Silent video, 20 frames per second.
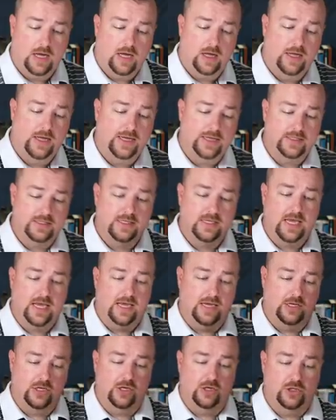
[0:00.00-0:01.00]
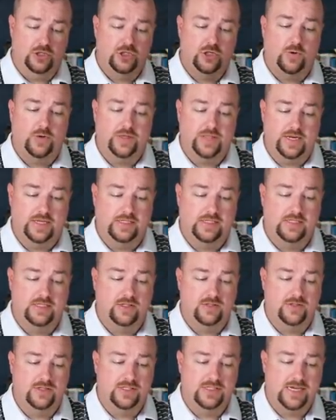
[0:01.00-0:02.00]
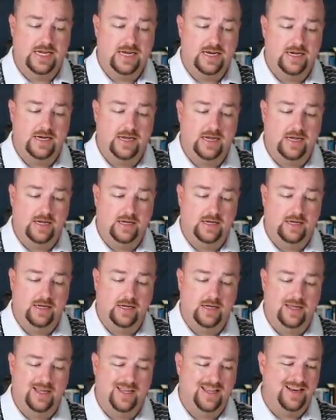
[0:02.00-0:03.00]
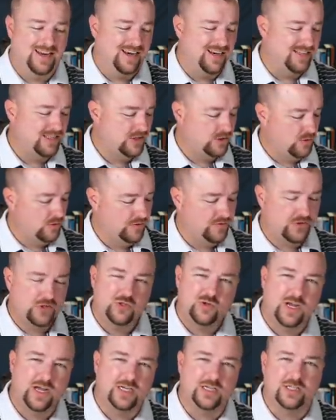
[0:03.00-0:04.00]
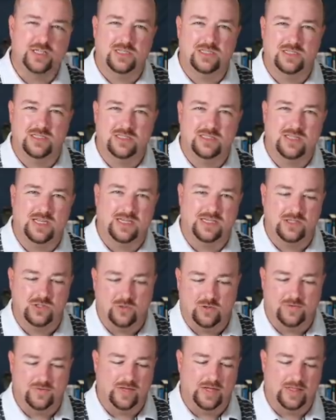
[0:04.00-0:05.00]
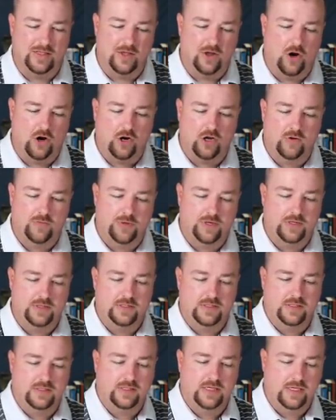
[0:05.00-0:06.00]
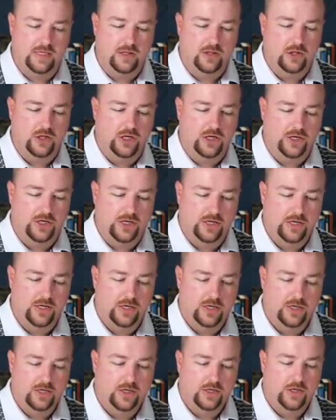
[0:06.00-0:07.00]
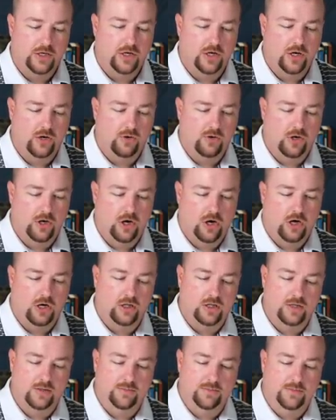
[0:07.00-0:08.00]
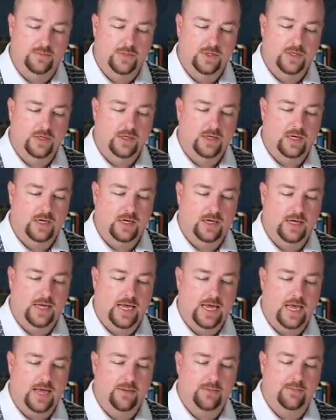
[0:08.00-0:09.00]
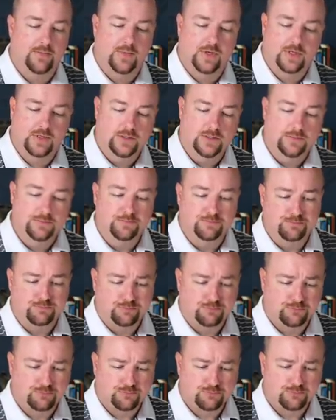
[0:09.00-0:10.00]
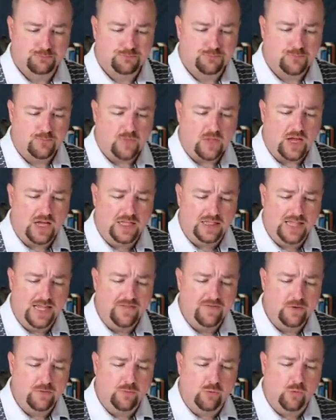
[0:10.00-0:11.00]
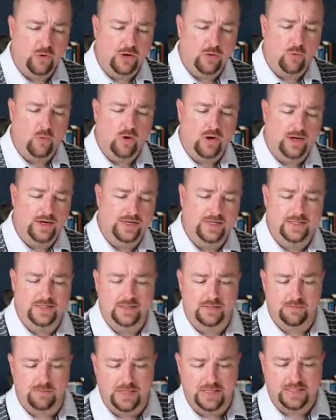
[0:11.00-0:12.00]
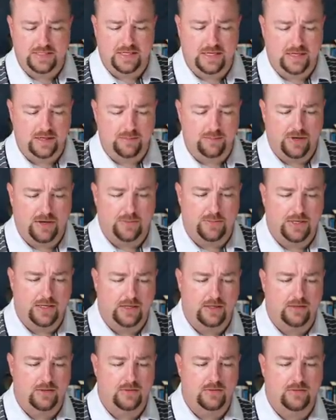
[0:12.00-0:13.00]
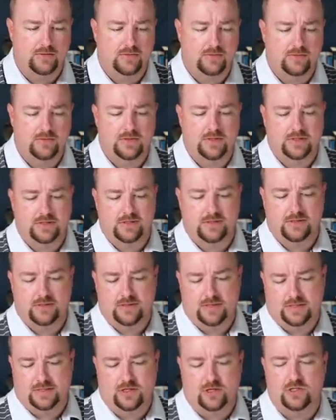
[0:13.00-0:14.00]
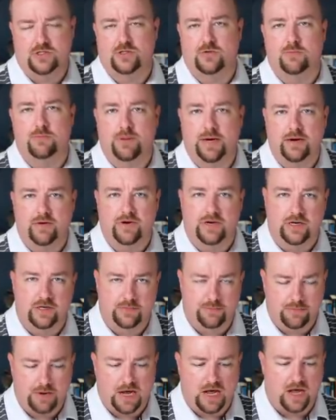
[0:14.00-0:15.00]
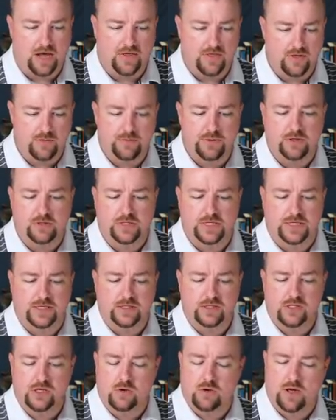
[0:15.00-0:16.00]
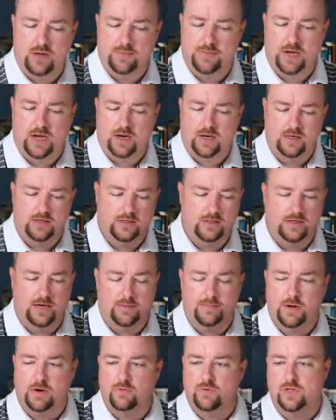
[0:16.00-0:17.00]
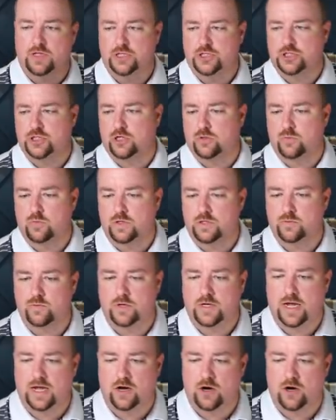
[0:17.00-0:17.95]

is saying, you know, showing that it's still standing. And it's sort of strange because it's like sort of like the argument is, see, look, you know, column M11.1 is missing, but I mean, it's also buried by the building. So I'm not really sure what kind of